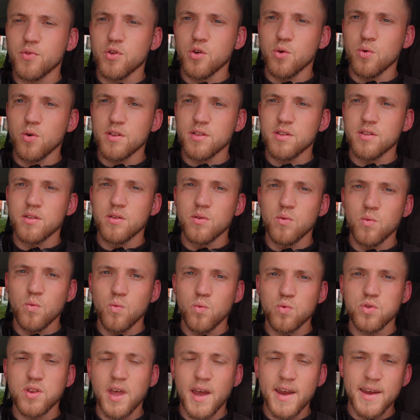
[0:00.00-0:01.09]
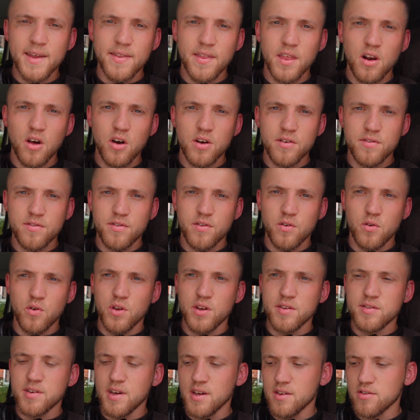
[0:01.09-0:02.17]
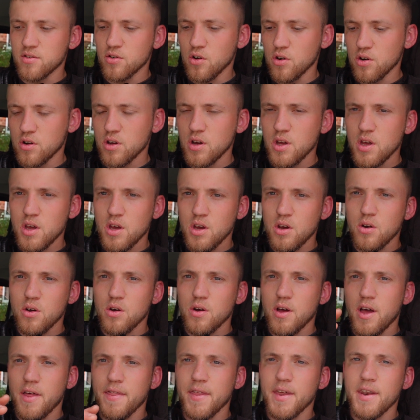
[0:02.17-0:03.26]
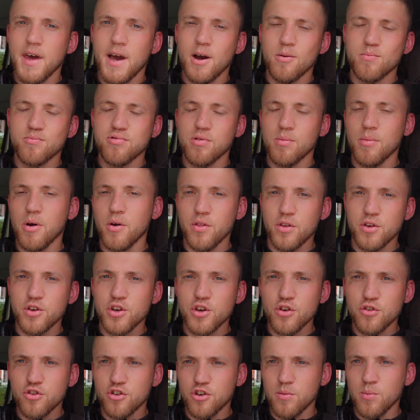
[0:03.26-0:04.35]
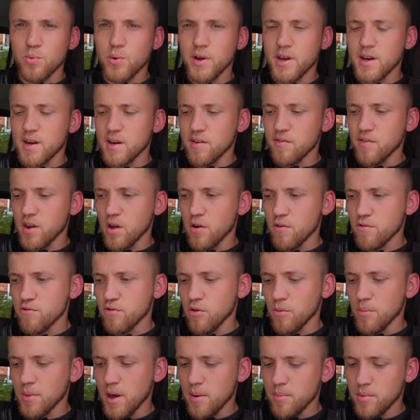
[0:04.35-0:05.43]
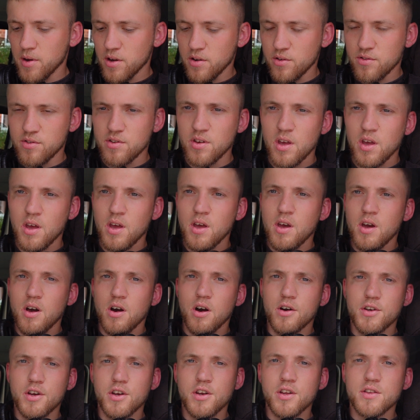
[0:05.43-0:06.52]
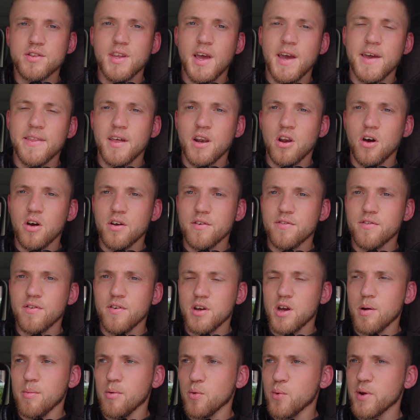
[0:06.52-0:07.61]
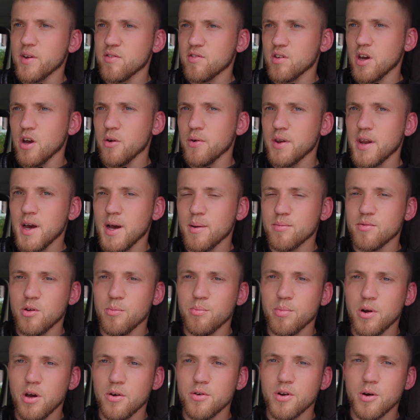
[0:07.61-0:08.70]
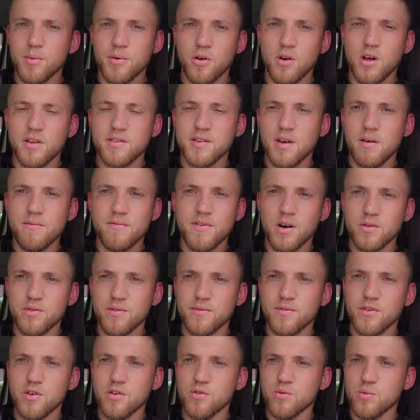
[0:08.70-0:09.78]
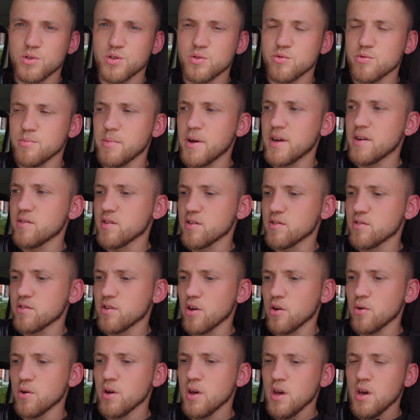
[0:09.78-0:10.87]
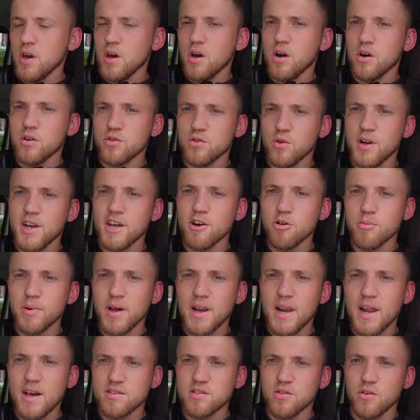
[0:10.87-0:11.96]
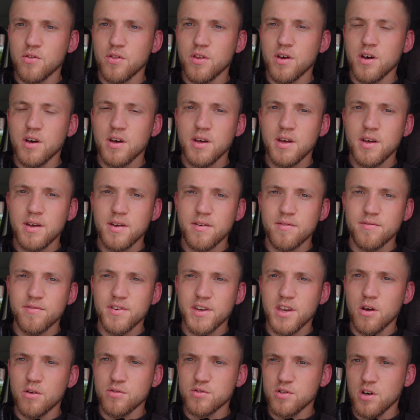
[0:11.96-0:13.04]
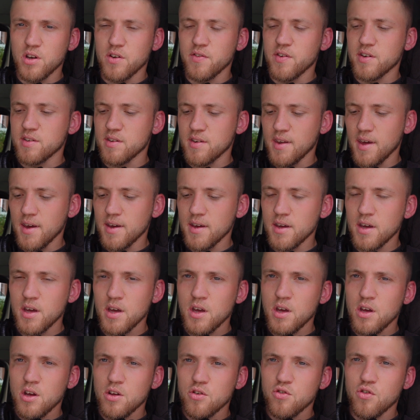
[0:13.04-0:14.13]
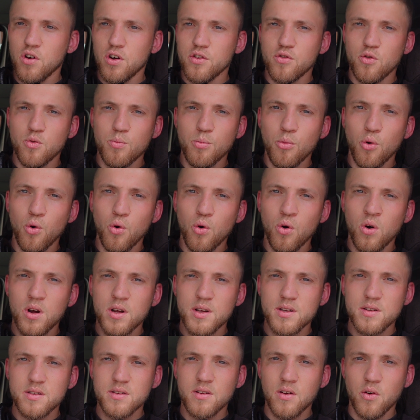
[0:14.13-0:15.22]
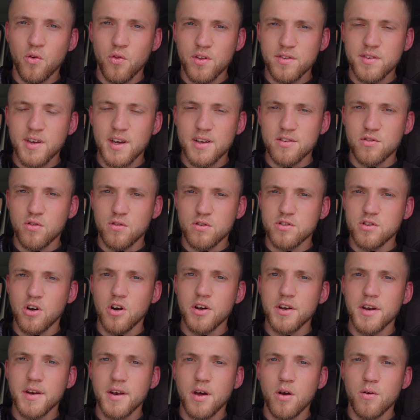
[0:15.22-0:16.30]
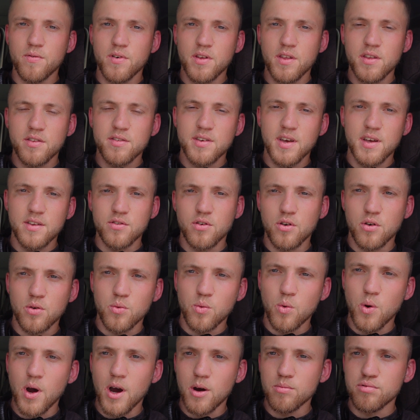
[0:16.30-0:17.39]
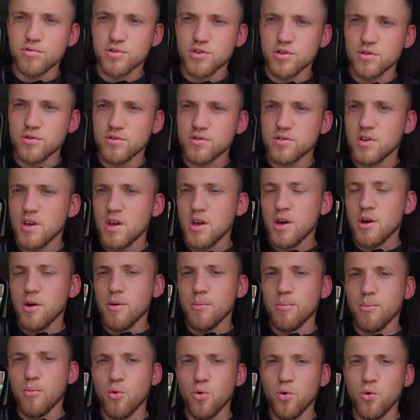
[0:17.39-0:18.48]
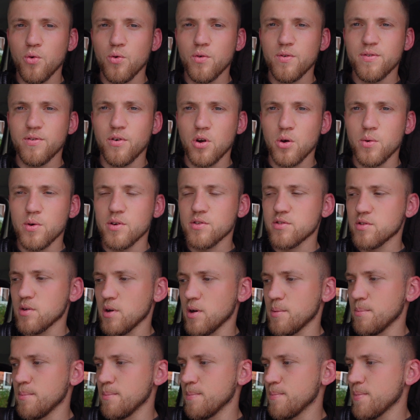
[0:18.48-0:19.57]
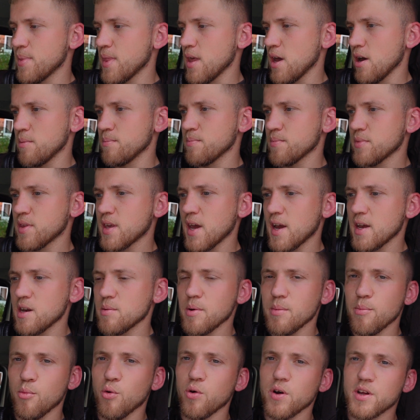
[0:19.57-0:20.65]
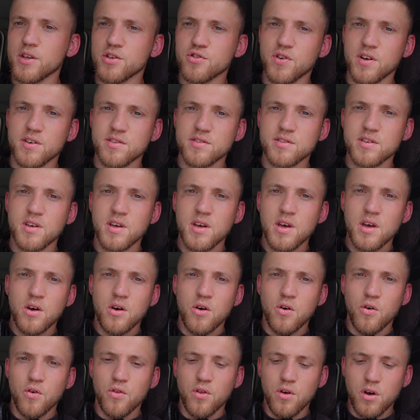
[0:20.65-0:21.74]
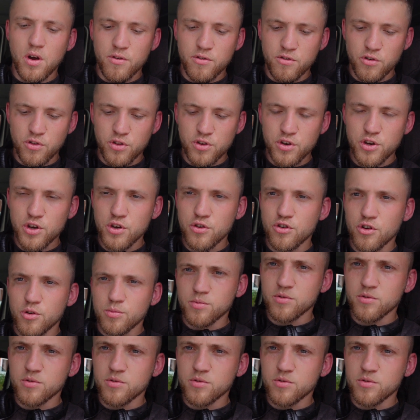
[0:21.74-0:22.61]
do a day in the life on the TikTok and then help promote the YouTube weekly video from that, because I've done a day in the life a couple of weeks ago and absolutely blown up. Got like 10,000 views, which was amazing. So I'm going to do a little bit less on the video side of it today, try and do more on the TikTok side, and hopefully the TikTok will help produce more followers and gain a bit more interest over on the YouTube.